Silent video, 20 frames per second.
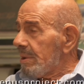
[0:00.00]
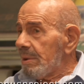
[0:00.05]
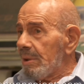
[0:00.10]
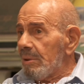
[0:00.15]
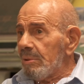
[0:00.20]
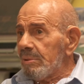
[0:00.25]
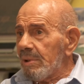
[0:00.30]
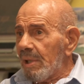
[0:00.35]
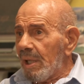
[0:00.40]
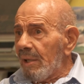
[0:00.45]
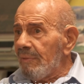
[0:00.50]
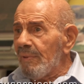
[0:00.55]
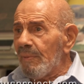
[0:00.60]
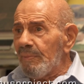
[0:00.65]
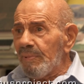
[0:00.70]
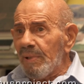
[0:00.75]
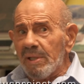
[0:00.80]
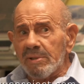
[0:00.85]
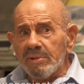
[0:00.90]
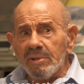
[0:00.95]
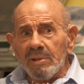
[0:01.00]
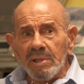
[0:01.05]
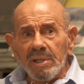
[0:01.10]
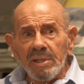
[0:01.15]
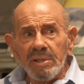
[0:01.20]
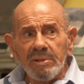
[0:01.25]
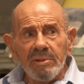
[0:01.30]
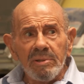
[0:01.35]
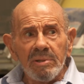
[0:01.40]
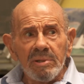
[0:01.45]
Don't ever pledge
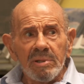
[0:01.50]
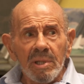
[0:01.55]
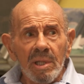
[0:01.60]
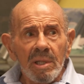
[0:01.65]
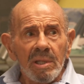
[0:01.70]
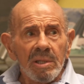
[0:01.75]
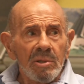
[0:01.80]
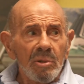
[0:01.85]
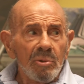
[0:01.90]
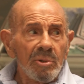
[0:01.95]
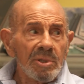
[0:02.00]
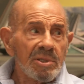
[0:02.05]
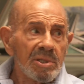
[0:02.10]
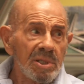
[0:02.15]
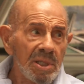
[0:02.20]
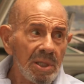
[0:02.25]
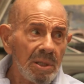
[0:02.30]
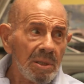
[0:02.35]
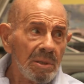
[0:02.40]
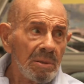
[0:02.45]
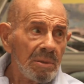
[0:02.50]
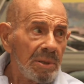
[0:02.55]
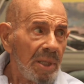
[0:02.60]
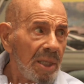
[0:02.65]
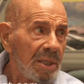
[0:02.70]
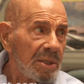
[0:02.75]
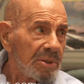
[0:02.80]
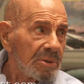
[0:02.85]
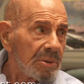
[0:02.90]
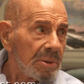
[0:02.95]
allegiance to a single
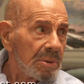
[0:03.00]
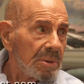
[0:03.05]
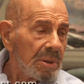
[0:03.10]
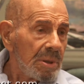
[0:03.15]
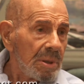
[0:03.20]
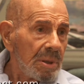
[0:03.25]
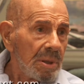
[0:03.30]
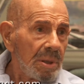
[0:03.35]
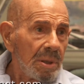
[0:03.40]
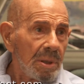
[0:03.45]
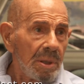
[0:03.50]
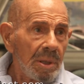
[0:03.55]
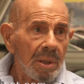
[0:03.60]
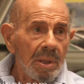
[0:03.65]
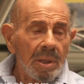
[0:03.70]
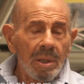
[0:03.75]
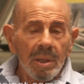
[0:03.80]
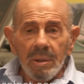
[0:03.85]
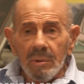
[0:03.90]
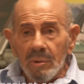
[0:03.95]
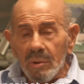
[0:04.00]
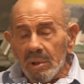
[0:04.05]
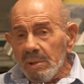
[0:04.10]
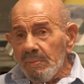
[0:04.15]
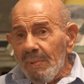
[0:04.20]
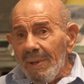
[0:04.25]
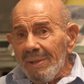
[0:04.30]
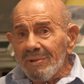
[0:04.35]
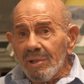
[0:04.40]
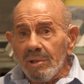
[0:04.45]
nation. What
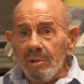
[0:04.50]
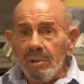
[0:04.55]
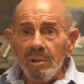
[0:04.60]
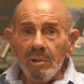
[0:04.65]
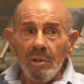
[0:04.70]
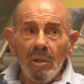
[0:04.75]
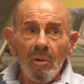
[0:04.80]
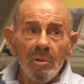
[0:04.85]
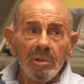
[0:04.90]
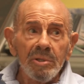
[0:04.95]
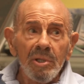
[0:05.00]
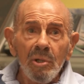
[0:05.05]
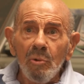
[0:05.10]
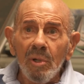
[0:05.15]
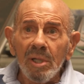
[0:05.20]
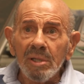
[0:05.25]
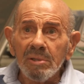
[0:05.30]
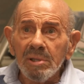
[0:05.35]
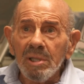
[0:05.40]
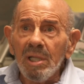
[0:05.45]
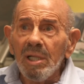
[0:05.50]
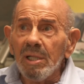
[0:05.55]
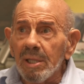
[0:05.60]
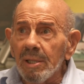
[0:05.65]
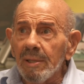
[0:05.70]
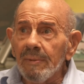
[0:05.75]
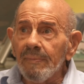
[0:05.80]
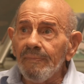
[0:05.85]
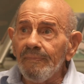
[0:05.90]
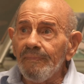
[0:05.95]
about the good old USA?
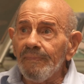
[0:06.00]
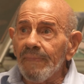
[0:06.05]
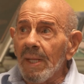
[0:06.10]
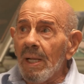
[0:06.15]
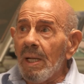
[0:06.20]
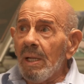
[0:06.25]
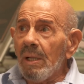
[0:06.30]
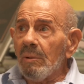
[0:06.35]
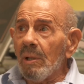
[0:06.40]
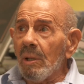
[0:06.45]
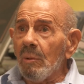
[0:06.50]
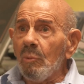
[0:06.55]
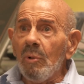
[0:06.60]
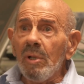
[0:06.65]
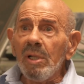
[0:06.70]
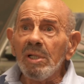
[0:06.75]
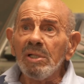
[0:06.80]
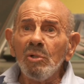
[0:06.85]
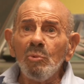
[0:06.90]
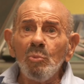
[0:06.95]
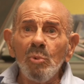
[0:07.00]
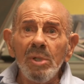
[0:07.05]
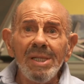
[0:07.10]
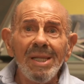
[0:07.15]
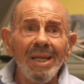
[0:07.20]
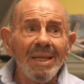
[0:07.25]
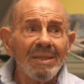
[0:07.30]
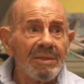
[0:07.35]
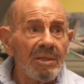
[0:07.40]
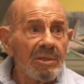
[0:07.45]
Well, where did we
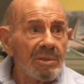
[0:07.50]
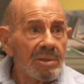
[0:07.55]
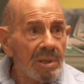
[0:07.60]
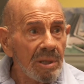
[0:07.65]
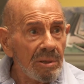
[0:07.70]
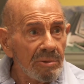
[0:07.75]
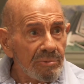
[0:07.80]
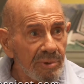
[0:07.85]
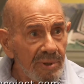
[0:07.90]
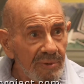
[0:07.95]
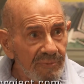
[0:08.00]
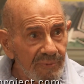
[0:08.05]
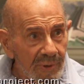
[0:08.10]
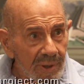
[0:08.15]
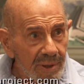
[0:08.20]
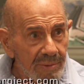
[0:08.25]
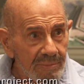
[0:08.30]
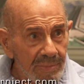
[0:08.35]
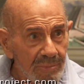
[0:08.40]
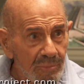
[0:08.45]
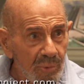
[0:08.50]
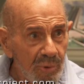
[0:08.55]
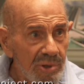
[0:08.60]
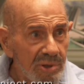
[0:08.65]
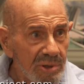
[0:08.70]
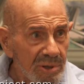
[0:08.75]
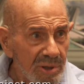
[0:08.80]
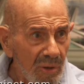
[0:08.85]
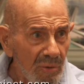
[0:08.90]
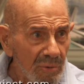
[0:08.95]
get this country from? We
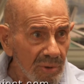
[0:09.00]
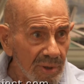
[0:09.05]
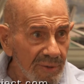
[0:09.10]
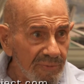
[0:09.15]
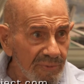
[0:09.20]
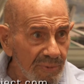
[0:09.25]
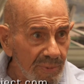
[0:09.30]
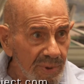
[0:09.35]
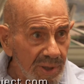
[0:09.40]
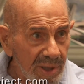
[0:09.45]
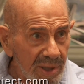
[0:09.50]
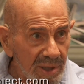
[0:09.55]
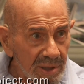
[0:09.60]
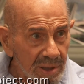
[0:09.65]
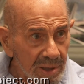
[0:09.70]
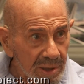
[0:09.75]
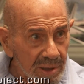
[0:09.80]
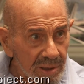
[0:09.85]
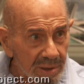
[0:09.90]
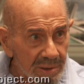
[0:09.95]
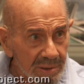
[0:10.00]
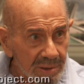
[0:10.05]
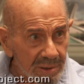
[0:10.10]
stole it from the Indians.